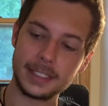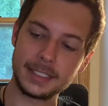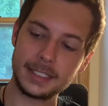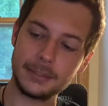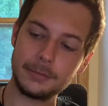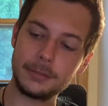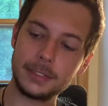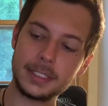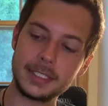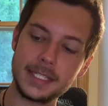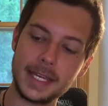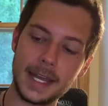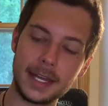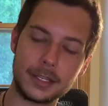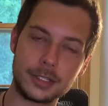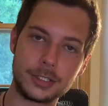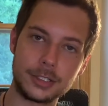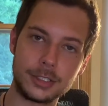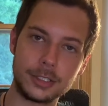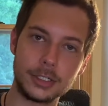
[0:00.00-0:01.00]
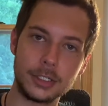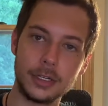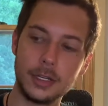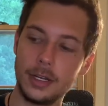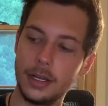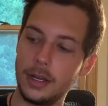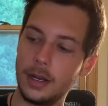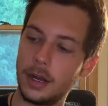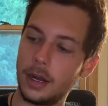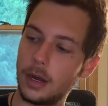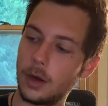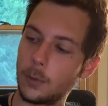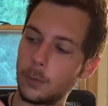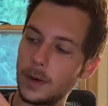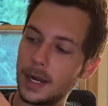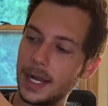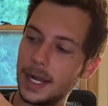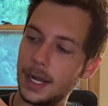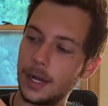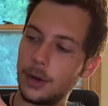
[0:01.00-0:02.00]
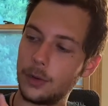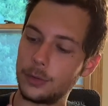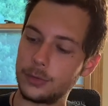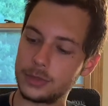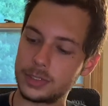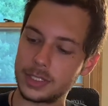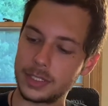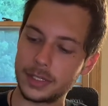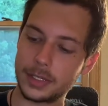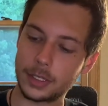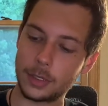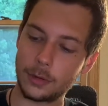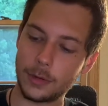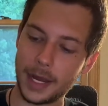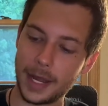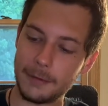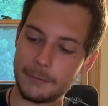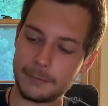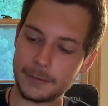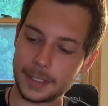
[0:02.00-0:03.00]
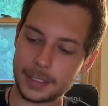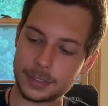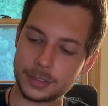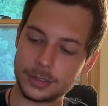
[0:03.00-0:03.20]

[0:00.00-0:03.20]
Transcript: different texture around the graphic.